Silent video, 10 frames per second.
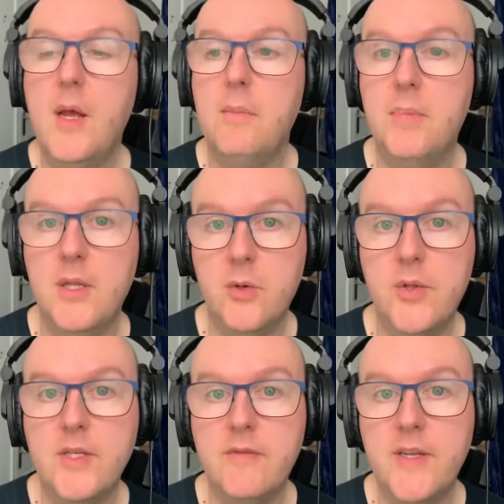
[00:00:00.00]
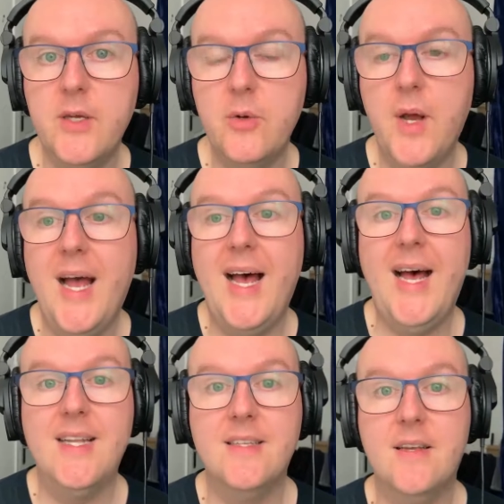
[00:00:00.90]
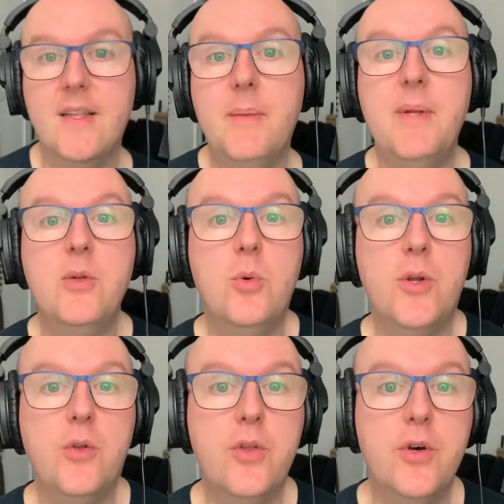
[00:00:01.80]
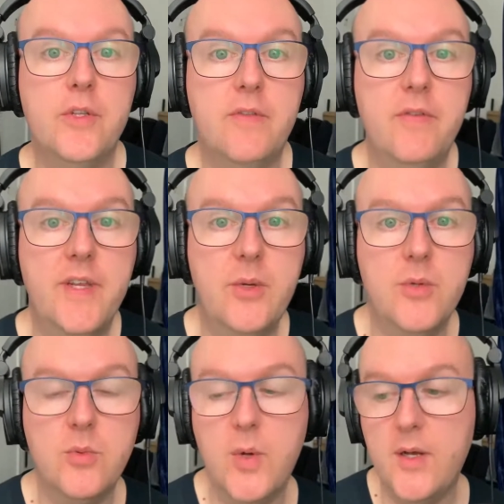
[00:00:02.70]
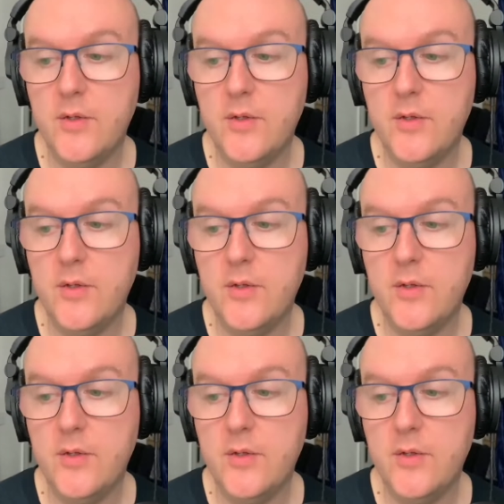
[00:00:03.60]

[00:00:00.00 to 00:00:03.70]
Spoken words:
below this video and let me know what you thought of the video as well.